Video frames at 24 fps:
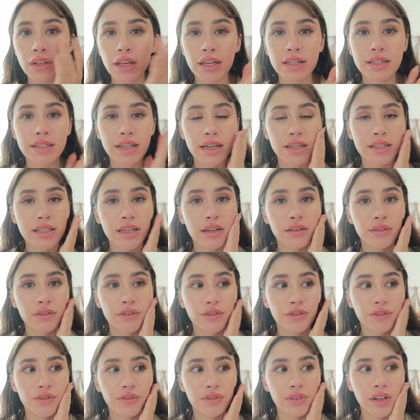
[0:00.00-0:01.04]
It doesn't
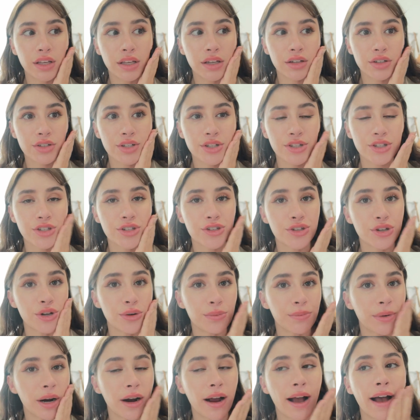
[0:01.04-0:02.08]
feel
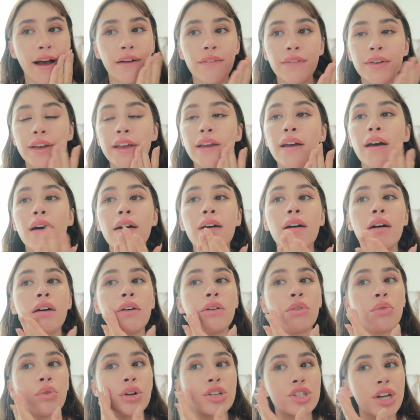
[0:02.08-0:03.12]
super heavy,
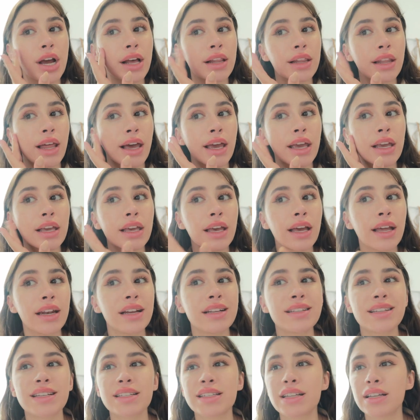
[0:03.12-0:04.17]
which I like, and
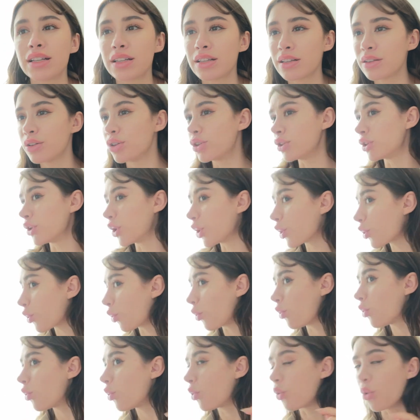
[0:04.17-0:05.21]
it doesn't look
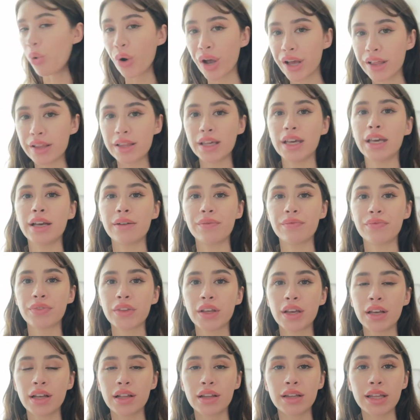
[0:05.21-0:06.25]
oily.
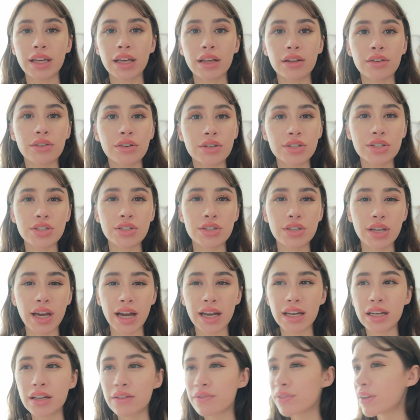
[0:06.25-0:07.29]
Like, it looks
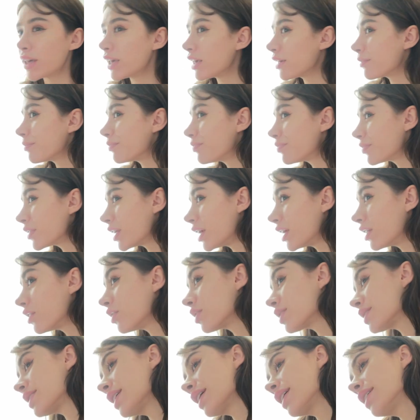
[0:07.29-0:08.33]
kind of like, it
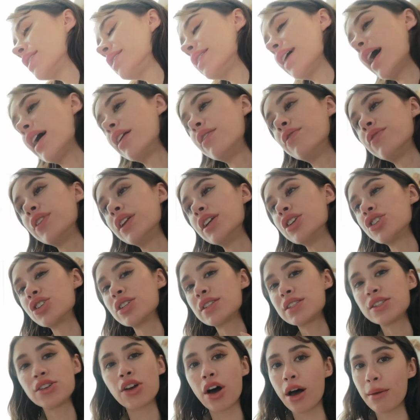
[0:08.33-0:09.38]
looks like a satin finish.
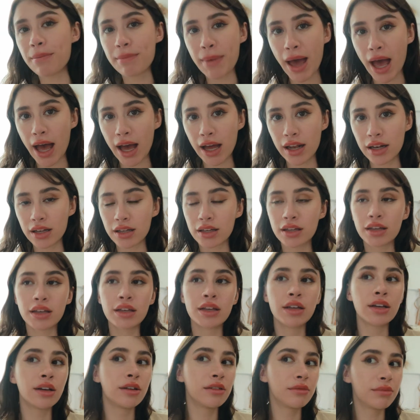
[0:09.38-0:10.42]
It's not matte,
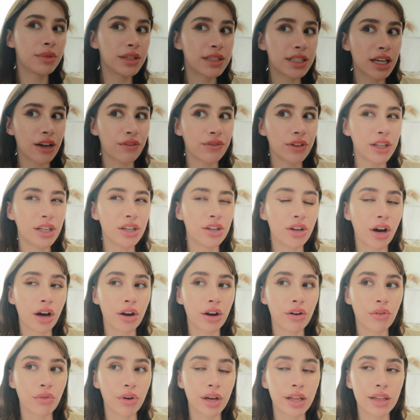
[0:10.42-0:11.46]
but definitely
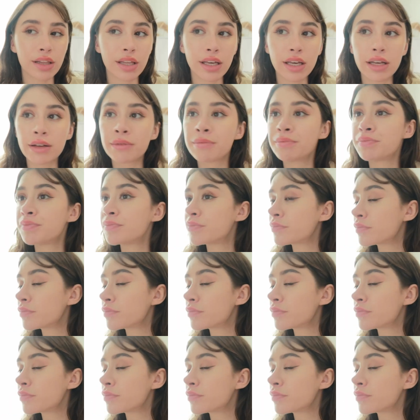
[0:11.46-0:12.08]
not oily.